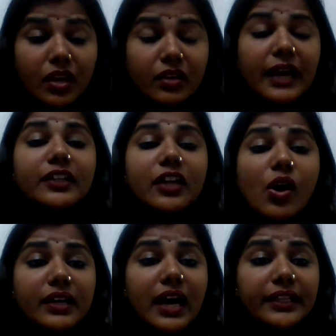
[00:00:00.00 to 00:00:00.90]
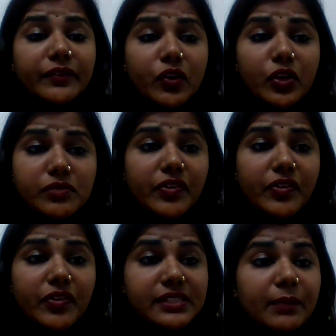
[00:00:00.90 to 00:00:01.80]
Right now Adani was
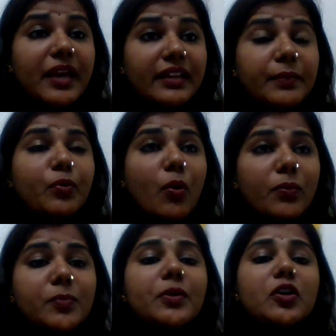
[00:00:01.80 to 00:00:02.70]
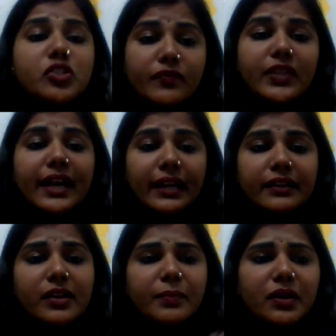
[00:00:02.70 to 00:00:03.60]
facing many problem because of that
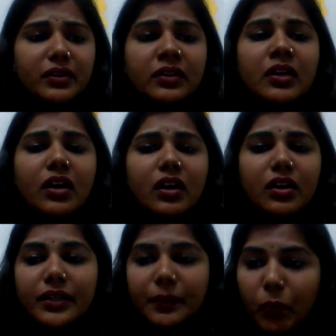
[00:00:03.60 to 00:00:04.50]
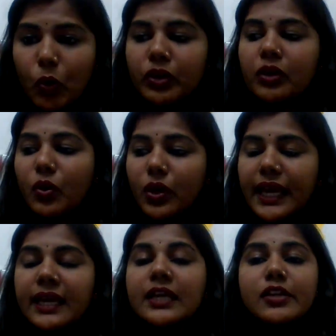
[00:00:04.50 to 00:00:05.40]
Hindenburg report.
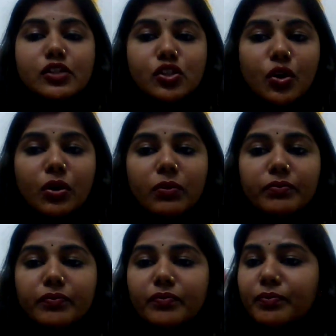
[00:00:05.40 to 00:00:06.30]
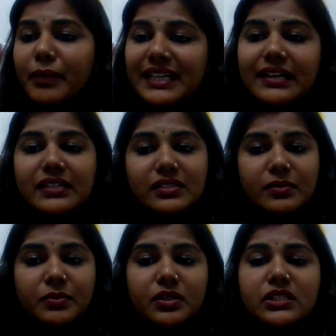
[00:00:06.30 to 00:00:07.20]
Okay, so many
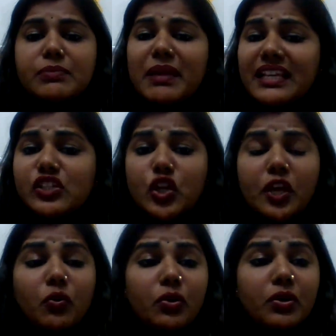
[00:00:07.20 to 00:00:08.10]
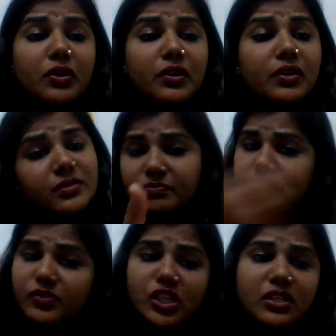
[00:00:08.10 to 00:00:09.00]
customers, many shareholders
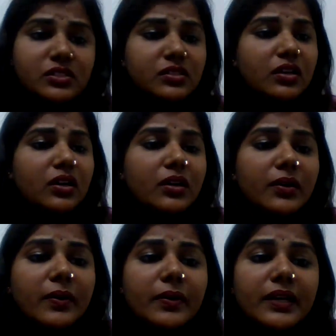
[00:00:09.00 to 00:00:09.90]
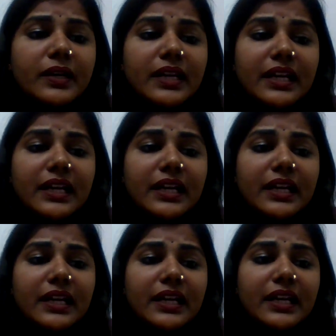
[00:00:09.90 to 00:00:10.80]
just
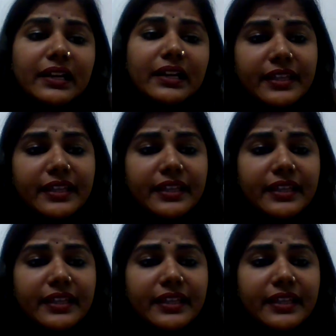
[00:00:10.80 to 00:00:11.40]
declined their